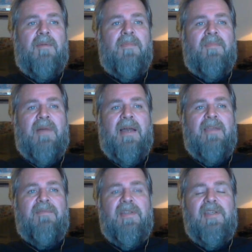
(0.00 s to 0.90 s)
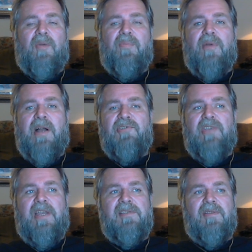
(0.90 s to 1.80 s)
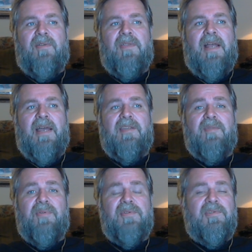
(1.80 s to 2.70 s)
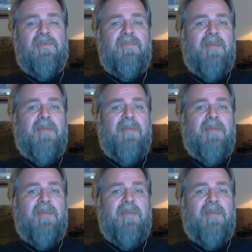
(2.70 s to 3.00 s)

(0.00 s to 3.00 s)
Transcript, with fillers: my video projects so that I can pursue my